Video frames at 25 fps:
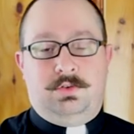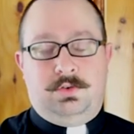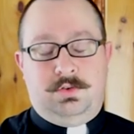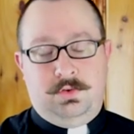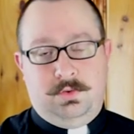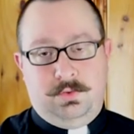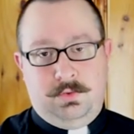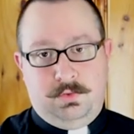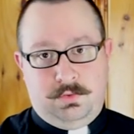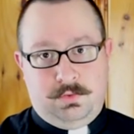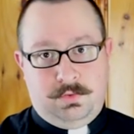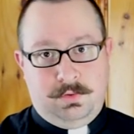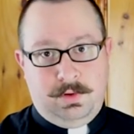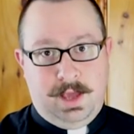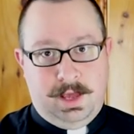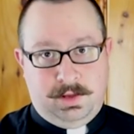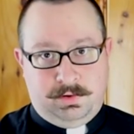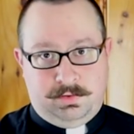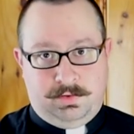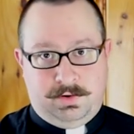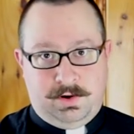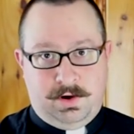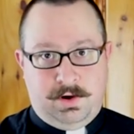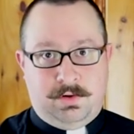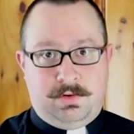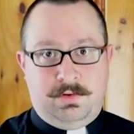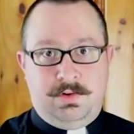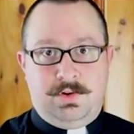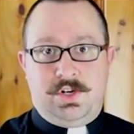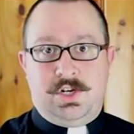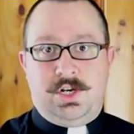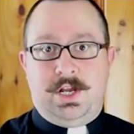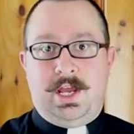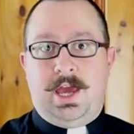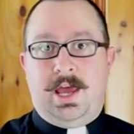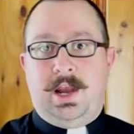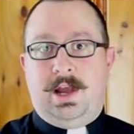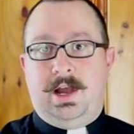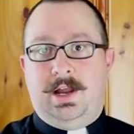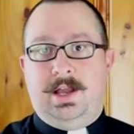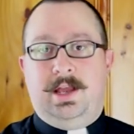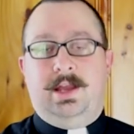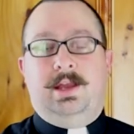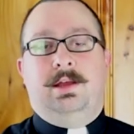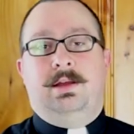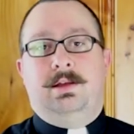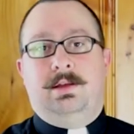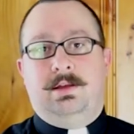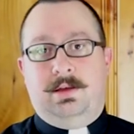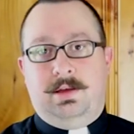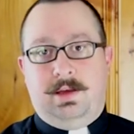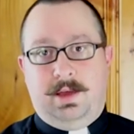to esoteric Christianity,